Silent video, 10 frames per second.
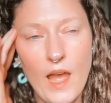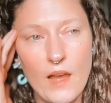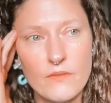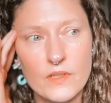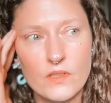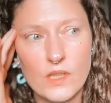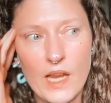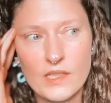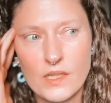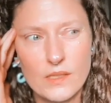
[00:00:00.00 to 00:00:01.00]
have a
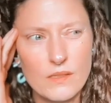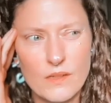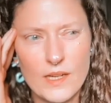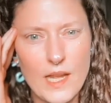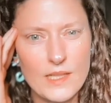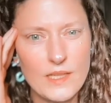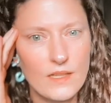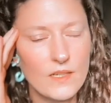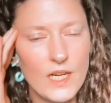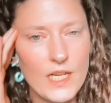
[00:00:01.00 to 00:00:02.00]
direction or an
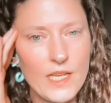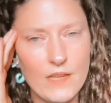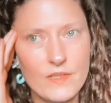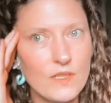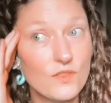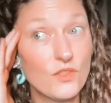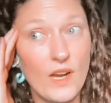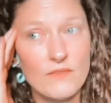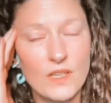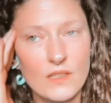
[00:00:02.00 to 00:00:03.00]
itinerary. I was just
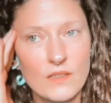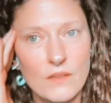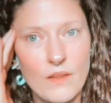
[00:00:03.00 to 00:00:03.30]
driving.